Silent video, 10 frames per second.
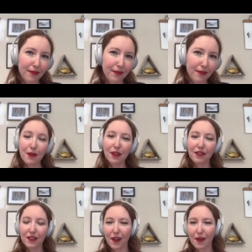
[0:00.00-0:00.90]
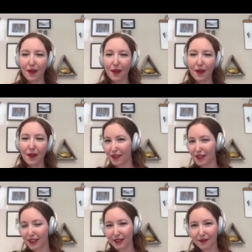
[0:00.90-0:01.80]
removed from the
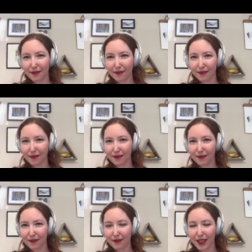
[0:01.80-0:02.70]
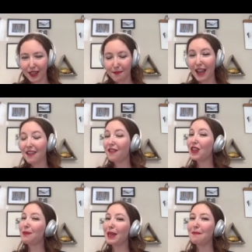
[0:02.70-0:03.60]
ground by a
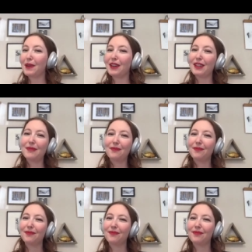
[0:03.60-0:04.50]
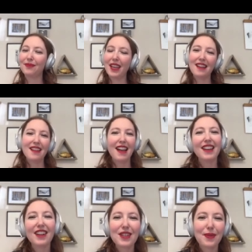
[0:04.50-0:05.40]
few people
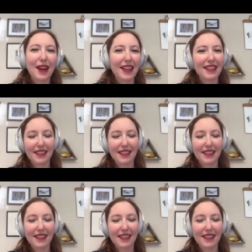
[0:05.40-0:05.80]
in our 20s.